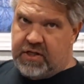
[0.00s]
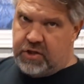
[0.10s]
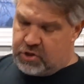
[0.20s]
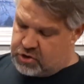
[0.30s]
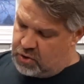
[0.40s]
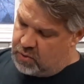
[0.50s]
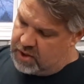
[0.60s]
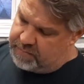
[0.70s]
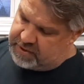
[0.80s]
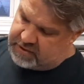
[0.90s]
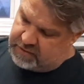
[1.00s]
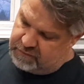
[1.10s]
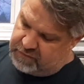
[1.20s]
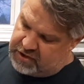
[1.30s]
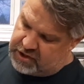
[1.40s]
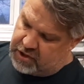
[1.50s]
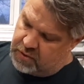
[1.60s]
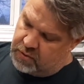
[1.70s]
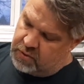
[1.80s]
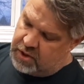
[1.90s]
going to show up in the
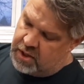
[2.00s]
video